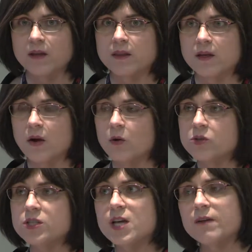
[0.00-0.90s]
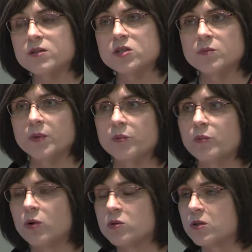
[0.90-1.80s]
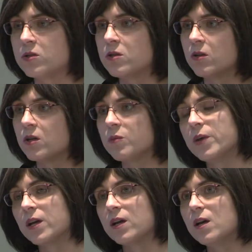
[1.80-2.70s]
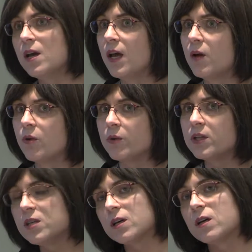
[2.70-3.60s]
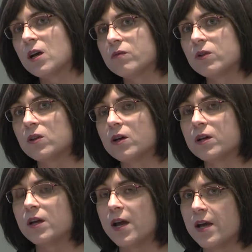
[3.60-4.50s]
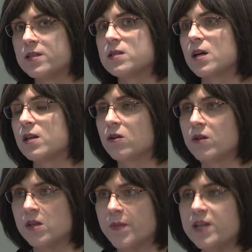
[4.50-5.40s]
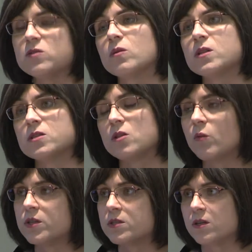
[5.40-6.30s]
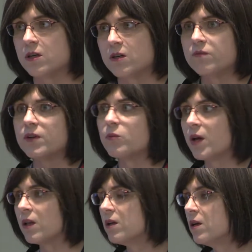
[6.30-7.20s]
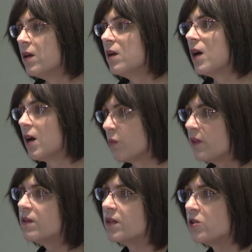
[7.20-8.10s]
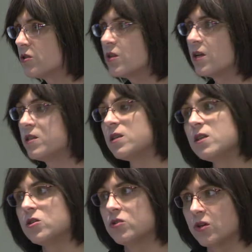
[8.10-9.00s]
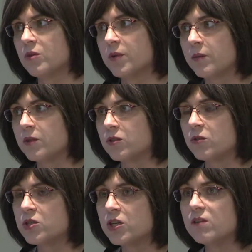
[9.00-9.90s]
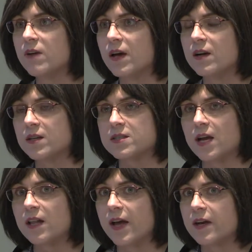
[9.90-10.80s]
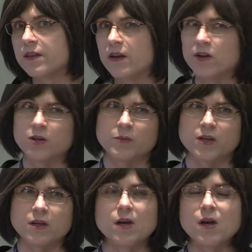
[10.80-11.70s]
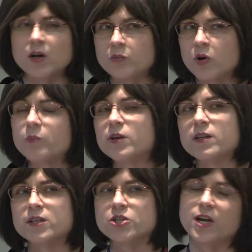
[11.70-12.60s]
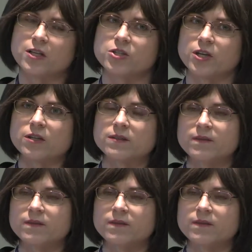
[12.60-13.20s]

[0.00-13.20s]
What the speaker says: The hosts have to submit proposals to the committee, and we really take a careful look and select only the best ones and the ones that are going to fit well with teachers, things that teachers are going to be able to achieve at and excel at, and that are going to be appropriately challenging.